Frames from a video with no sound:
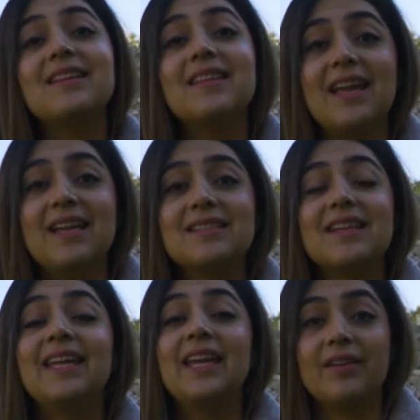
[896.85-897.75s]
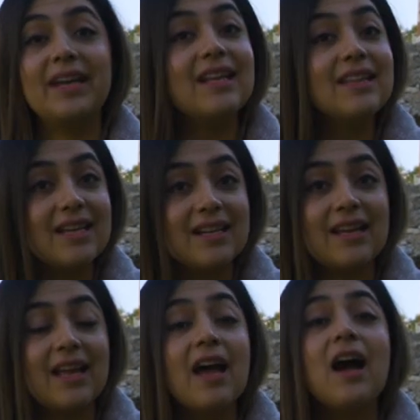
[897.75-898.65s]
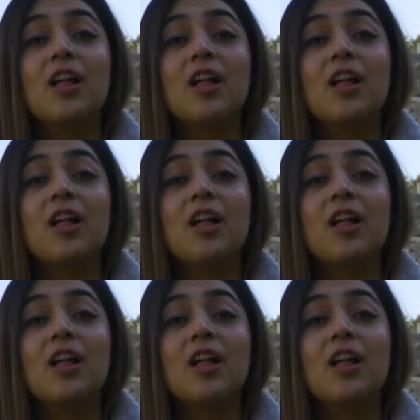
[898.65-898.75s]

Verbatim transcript: in the days here in Edirne